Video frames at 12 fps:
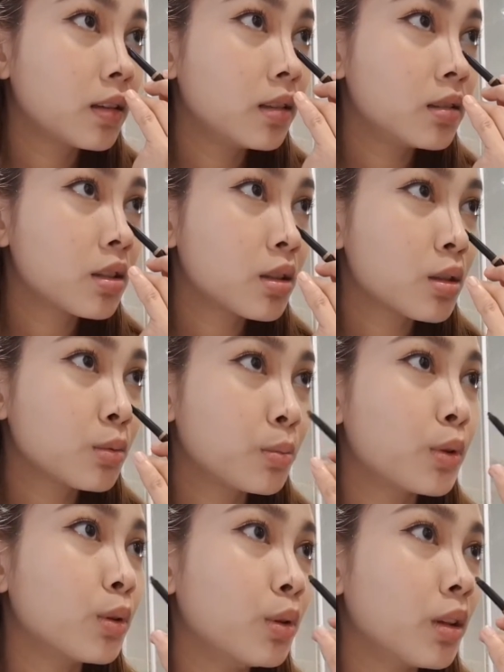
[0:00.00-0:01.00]
This is just
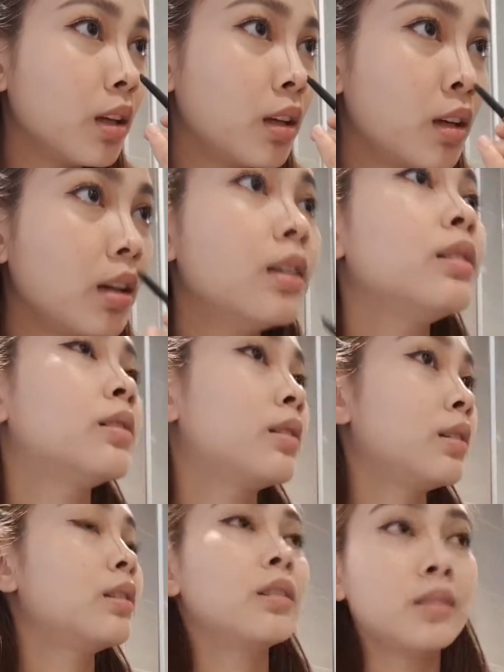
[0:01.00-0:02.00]
super OA nga,
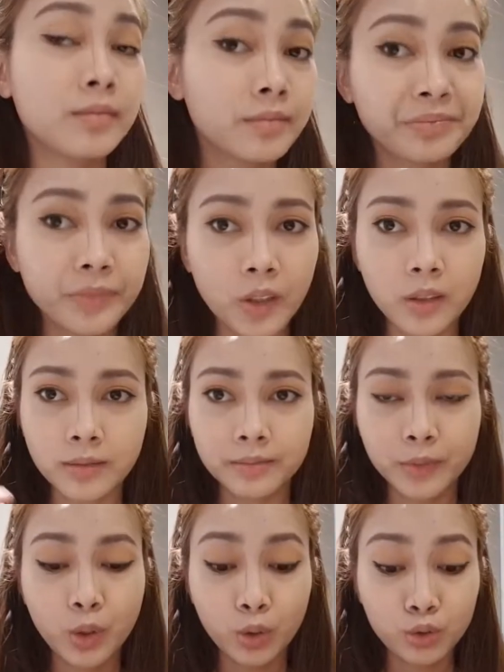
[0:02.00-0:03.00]

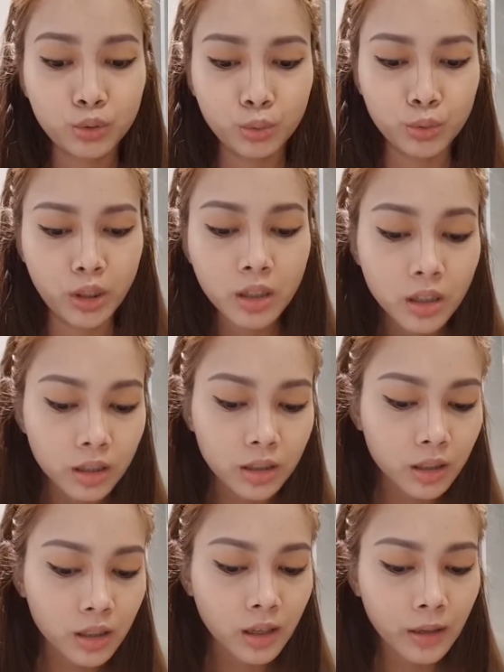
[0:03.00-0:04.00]
contour.
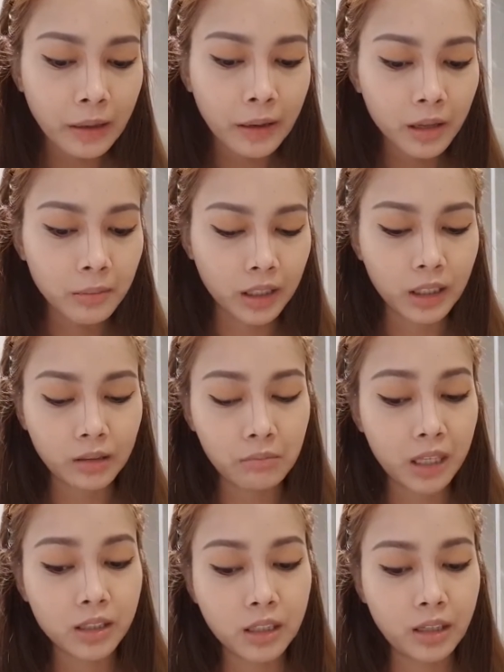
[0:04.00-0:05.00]
But it
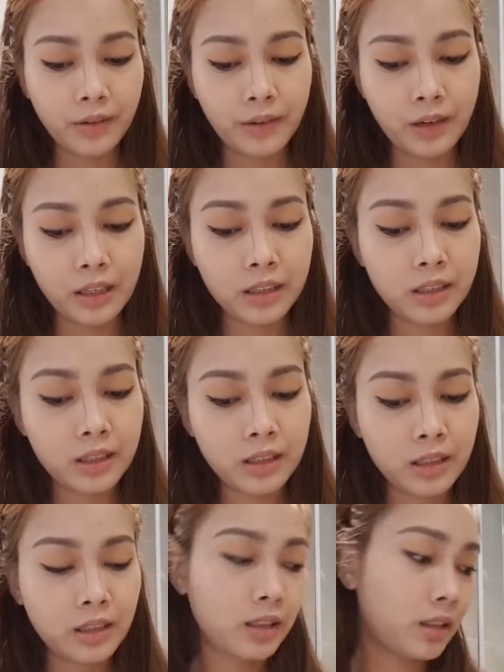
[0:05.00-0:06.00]
makes a difference.
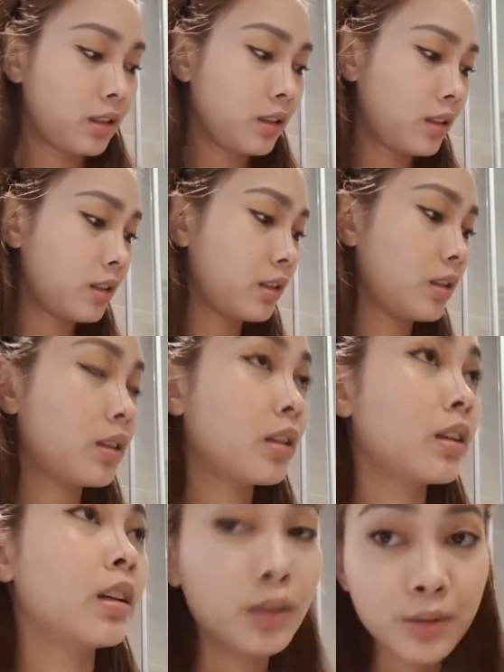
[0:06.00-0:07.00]

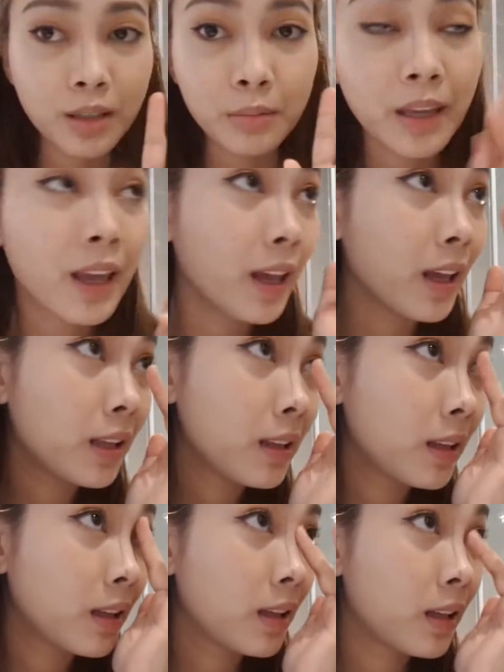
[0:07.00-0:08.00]
I'm using my
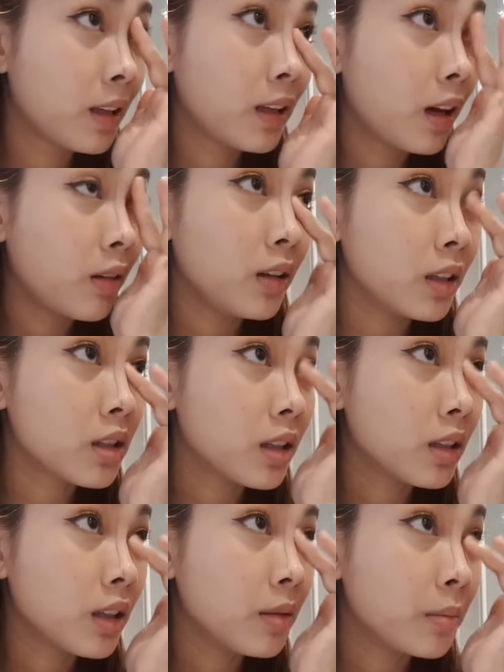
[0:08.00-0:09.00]
hand. Ako lang
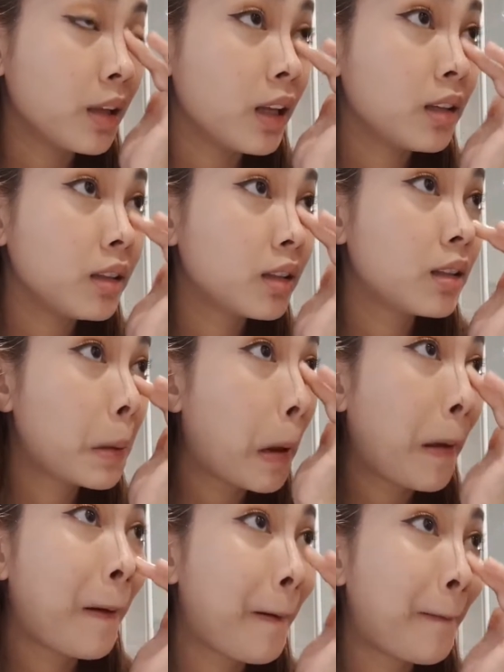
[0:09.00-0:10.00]
siyang i-blend.
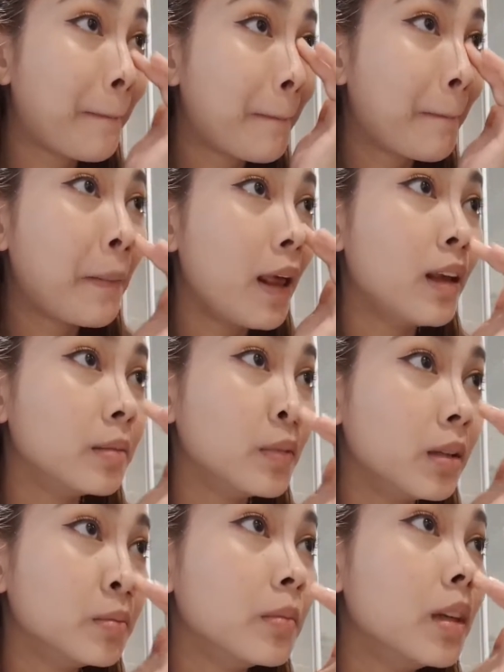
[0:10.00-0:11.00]
Blend,
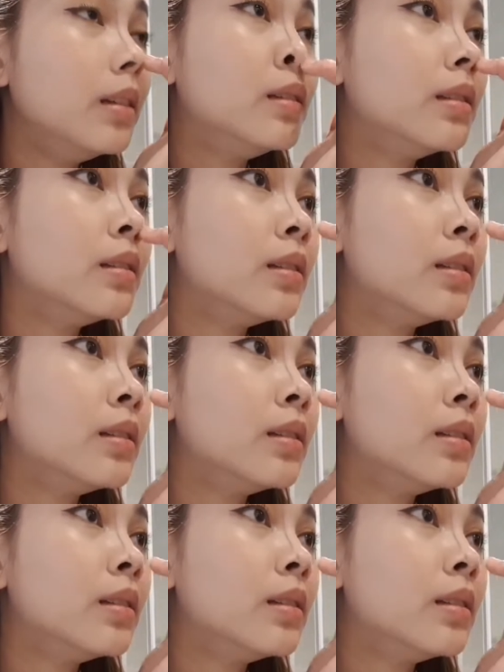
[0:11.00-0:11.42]
blend, blend.